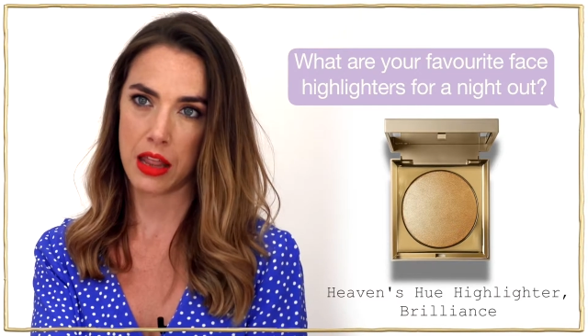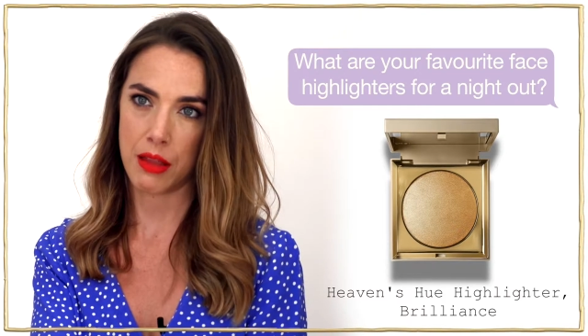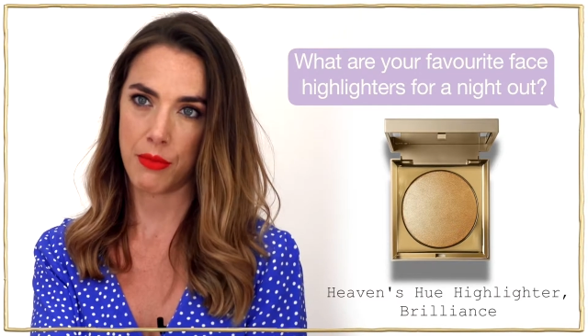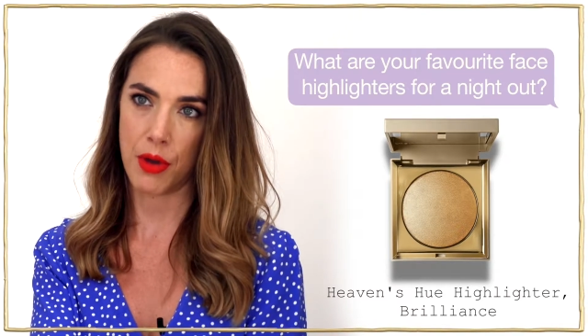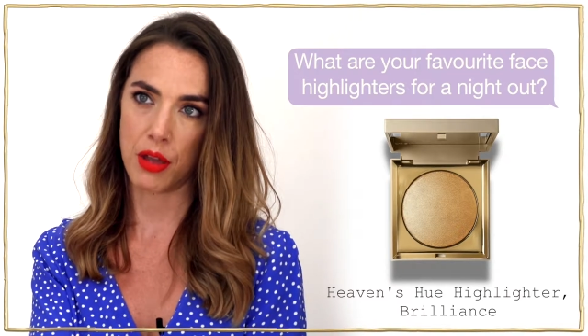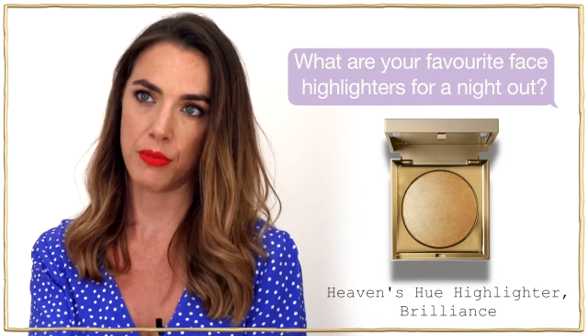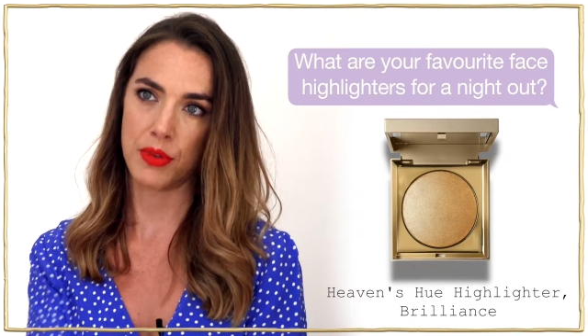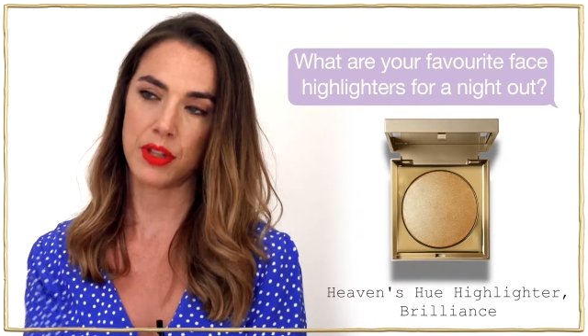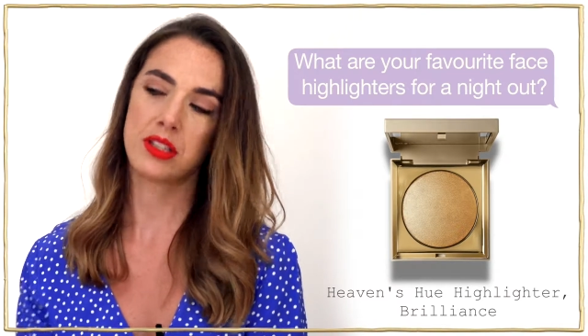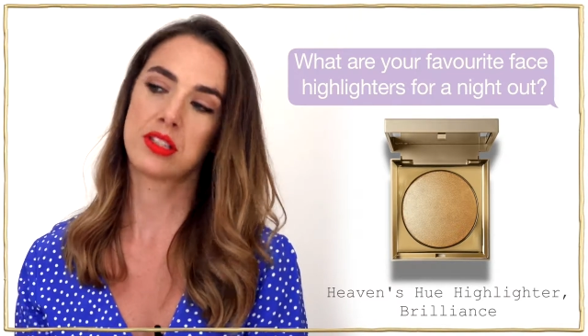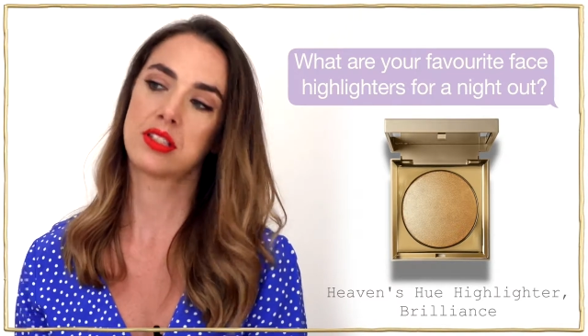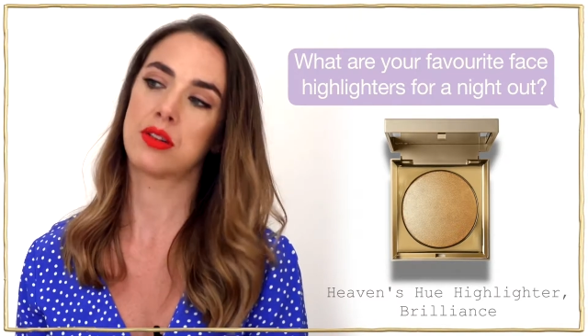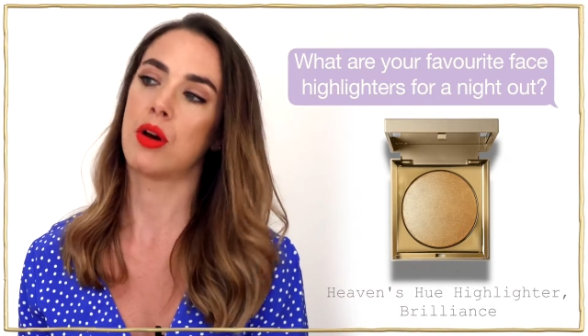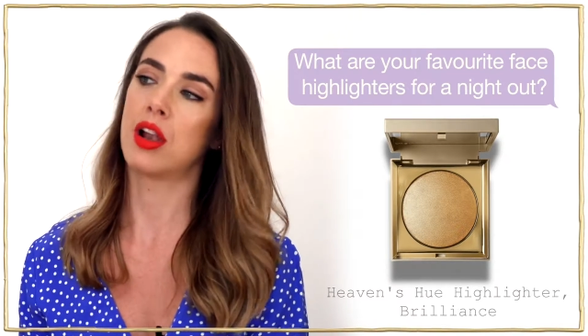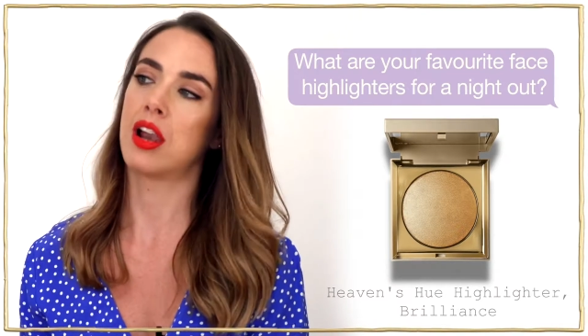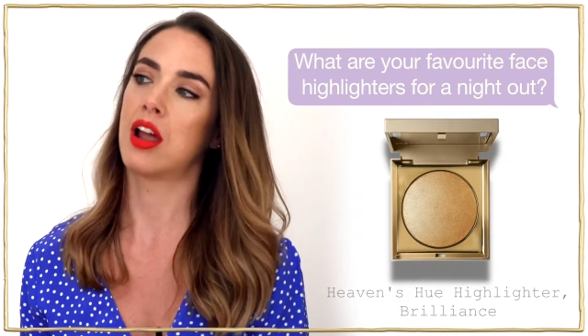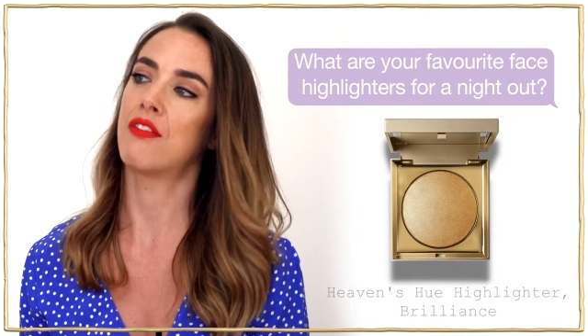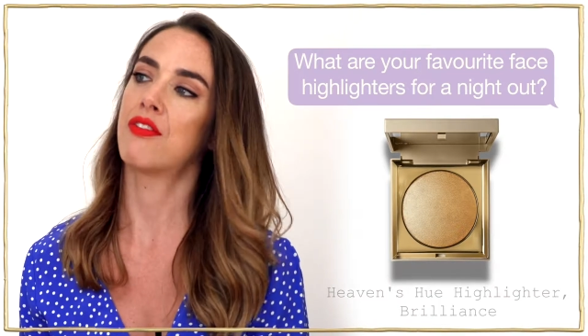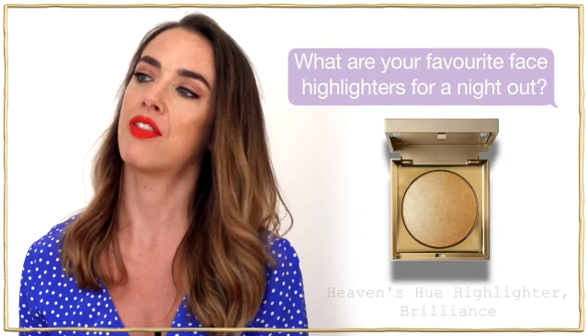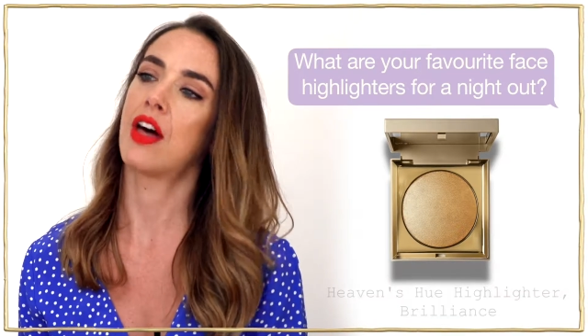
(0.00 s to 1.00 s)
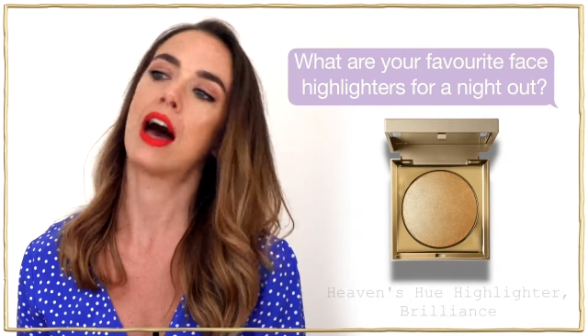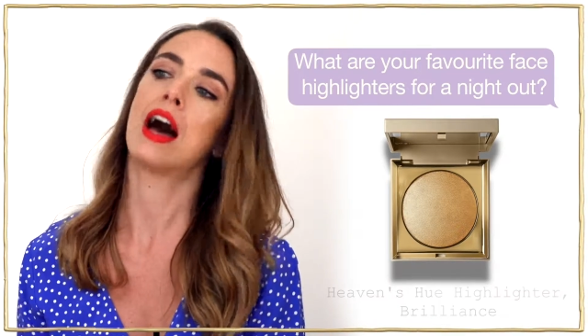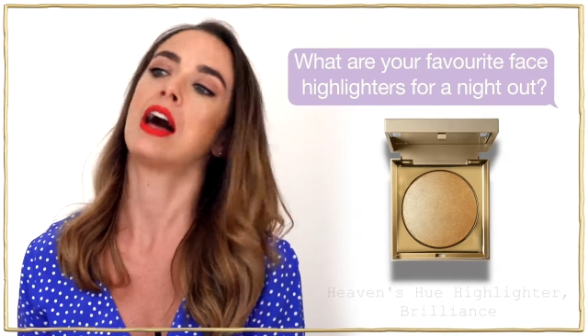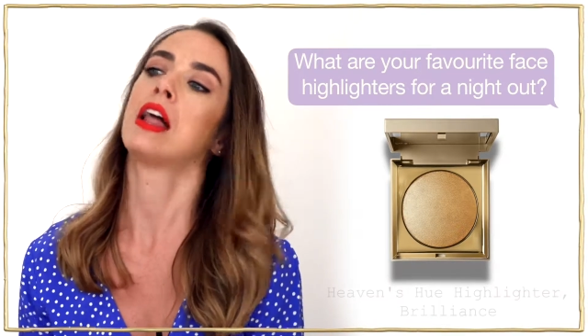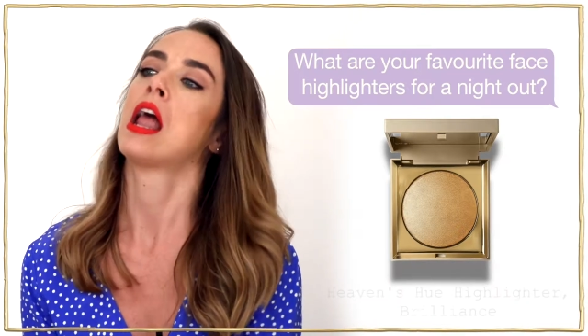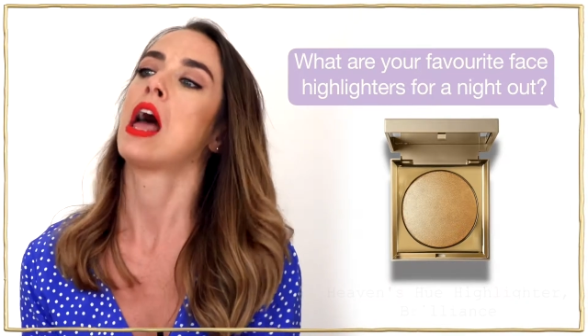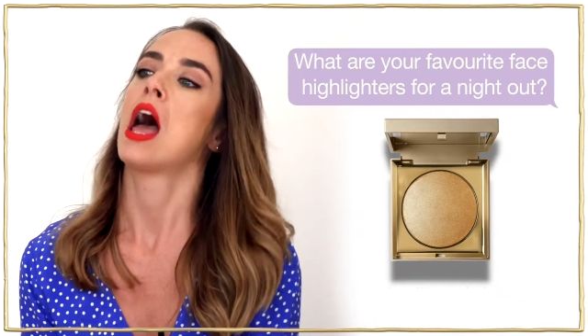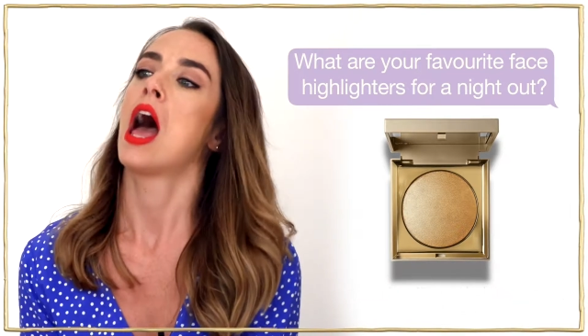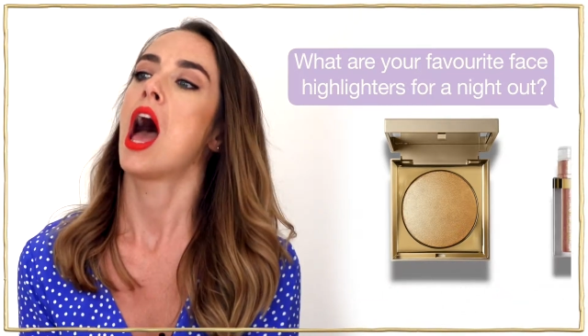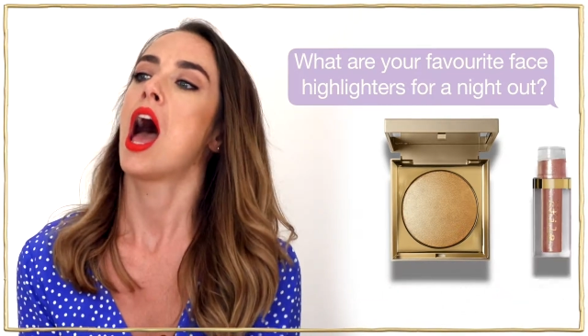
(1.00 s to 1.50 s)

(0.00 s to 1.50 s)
at the moment, so I love that.